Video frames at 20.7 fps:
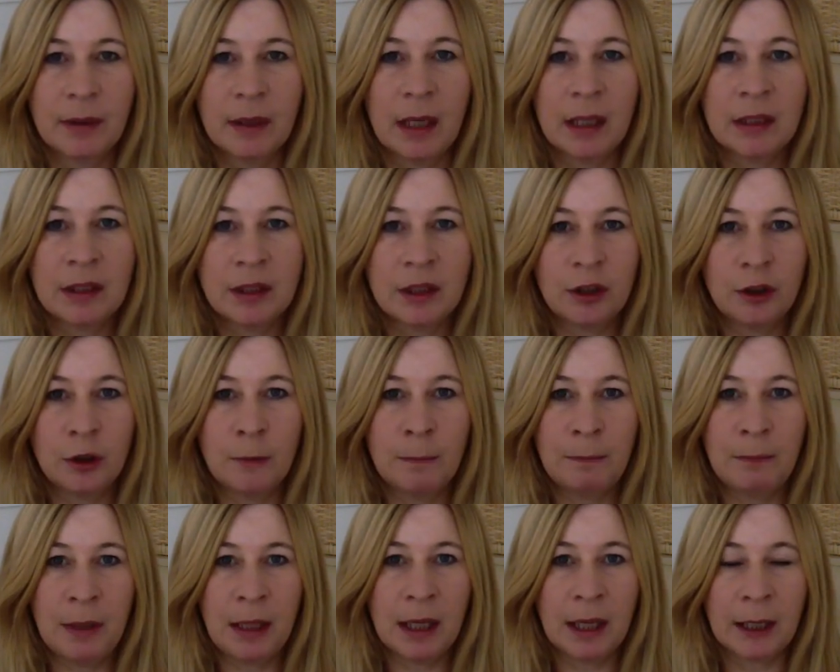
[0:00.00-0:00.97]
into your
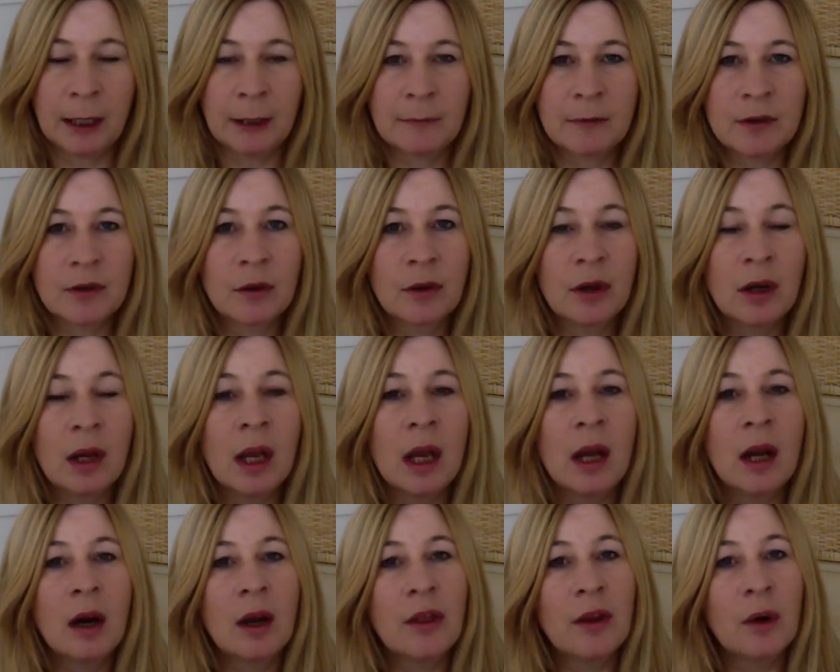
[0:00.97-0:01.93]
being, so
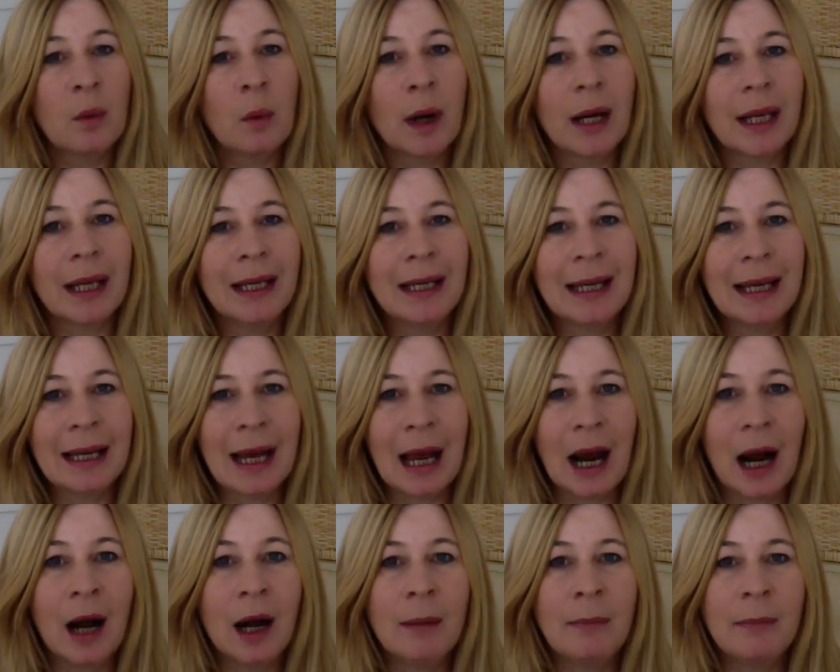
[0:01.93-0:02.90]
they're working in
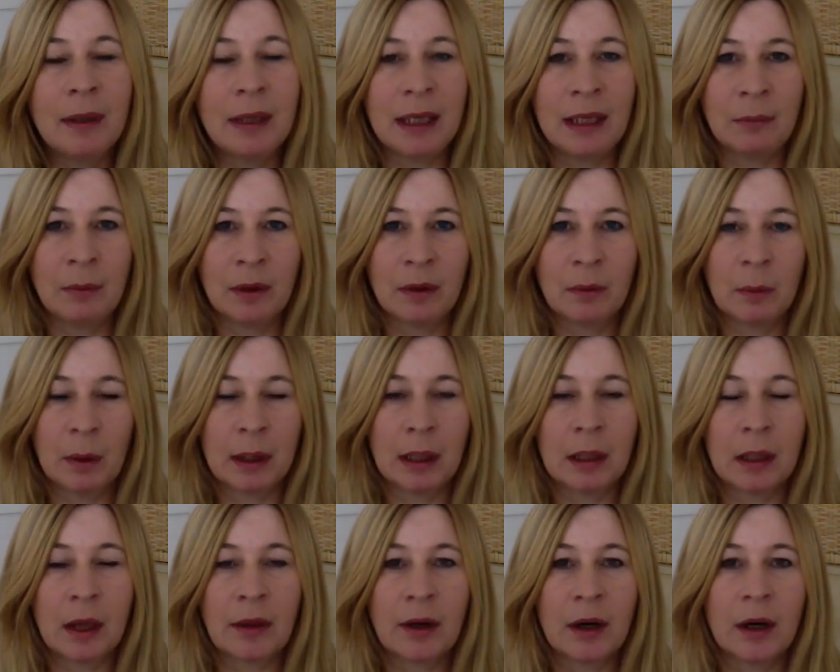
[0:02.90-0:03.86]
harmony with one
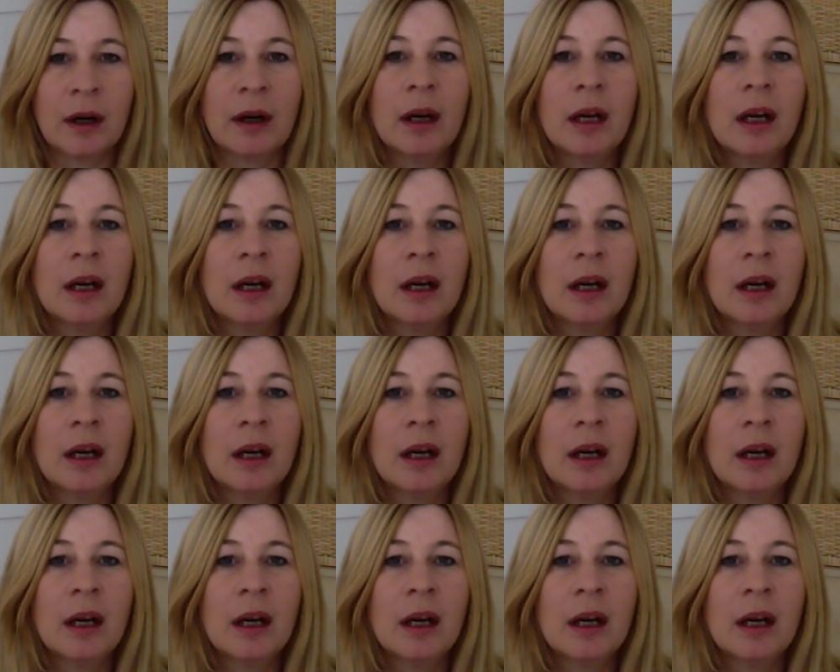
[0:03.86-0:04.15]
another